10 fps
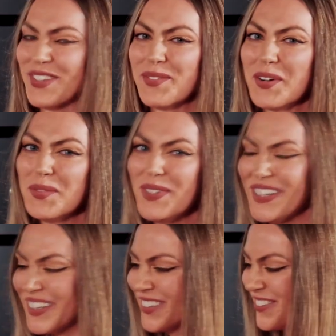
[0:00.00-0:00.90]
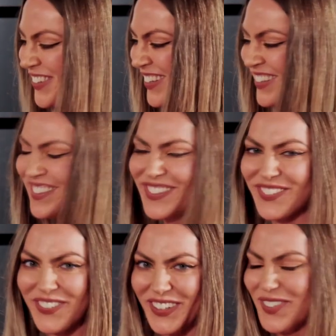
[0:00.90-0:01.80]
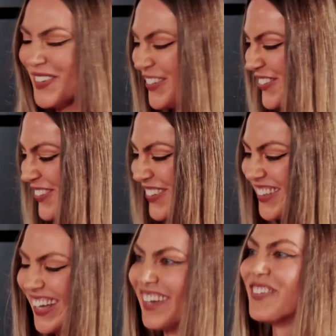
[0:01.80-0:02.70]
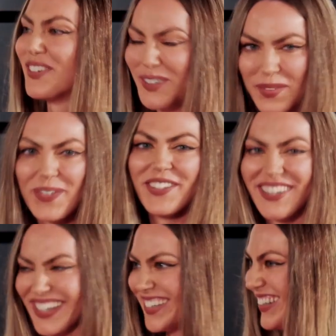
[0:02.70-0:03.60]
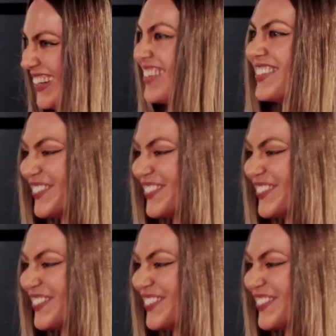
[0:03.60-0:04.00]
some Armenian events, we want to make sure that we're represented as